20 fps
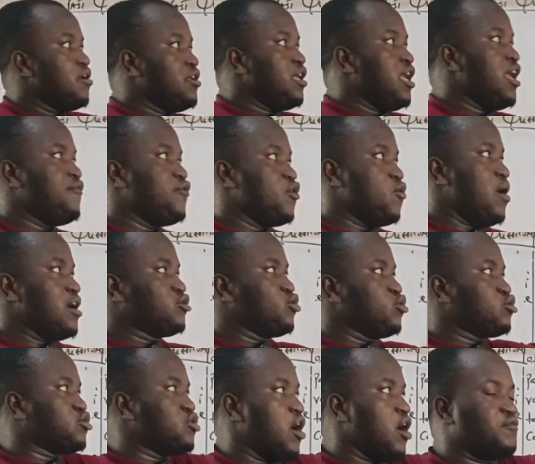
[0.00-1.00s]
if you want
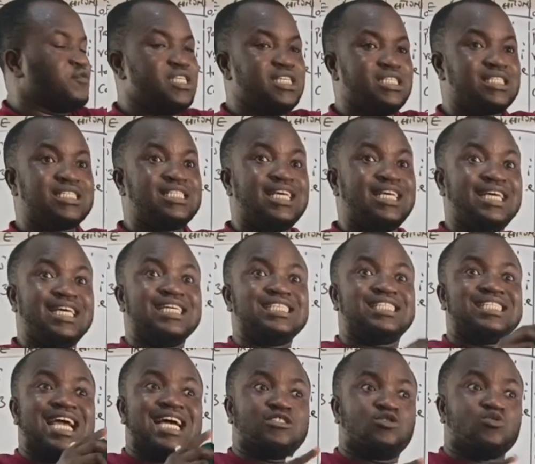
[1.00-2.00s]
to solve this, the
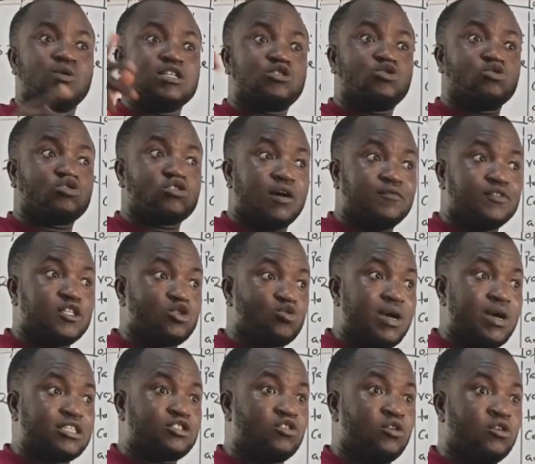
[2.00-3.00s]
easiest way to solve this
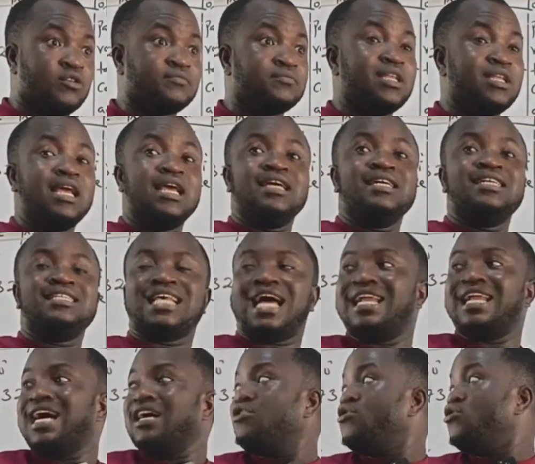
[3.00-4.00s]
question is
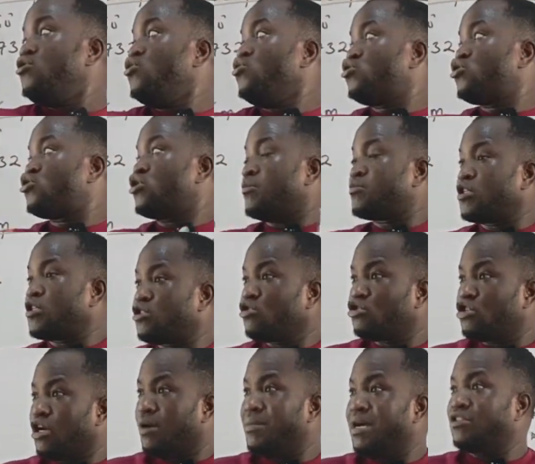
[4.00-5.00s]
either you use
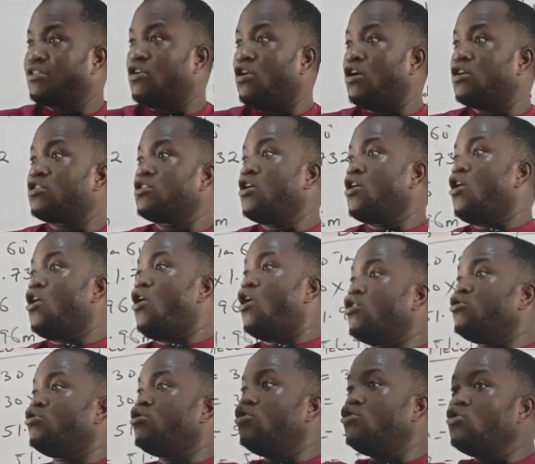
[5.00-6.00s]
substitution method
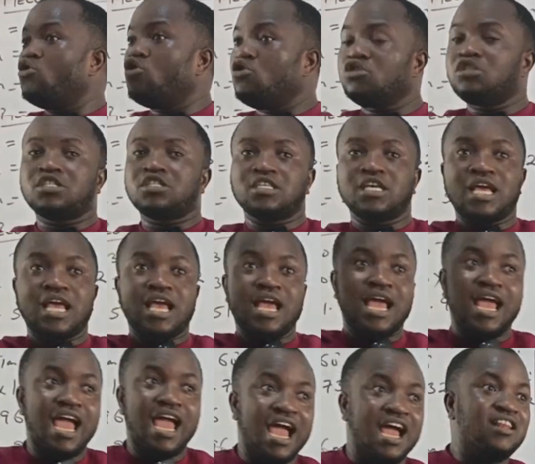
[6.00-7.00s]
or you use
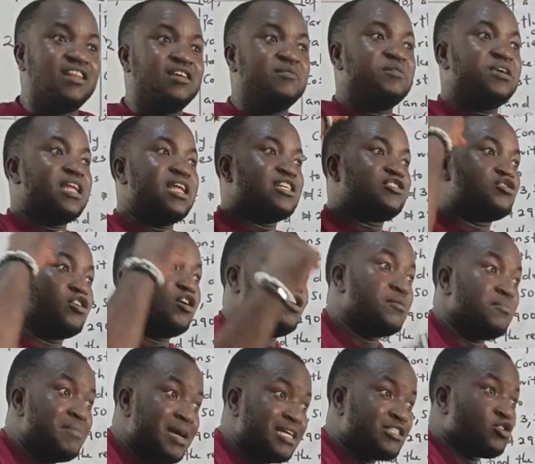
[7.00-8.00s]

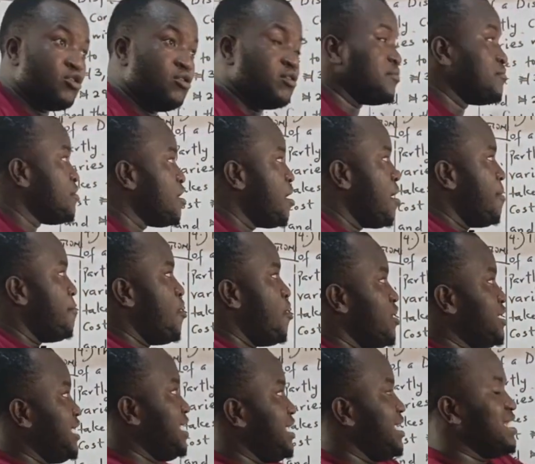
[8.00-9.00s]
elimination method.
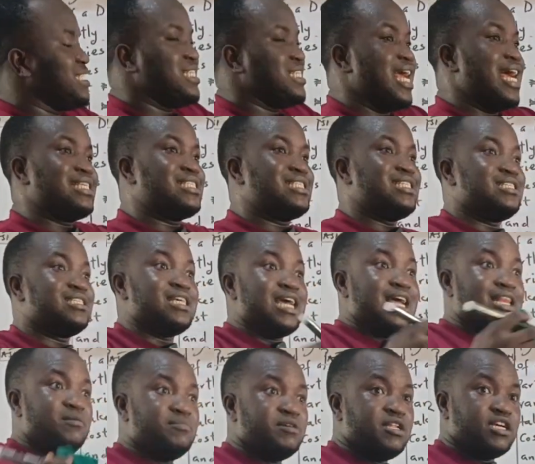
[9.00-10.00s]
But the easiest is the
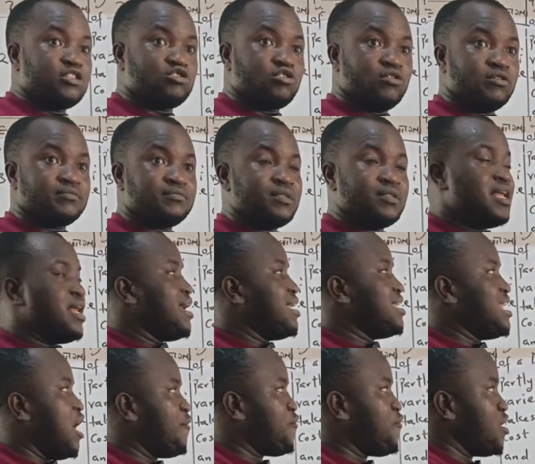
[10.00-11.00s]
elimination.
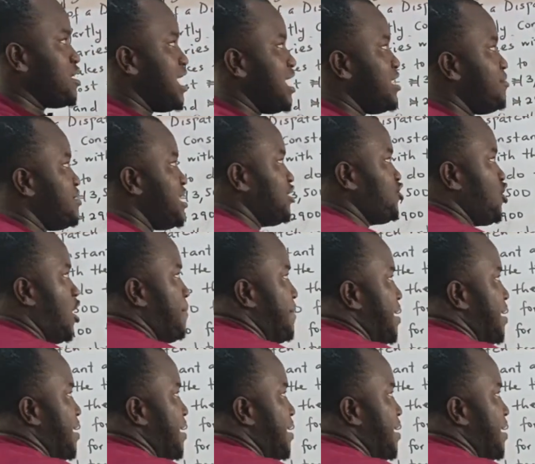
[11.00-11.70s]
Now, for the elimination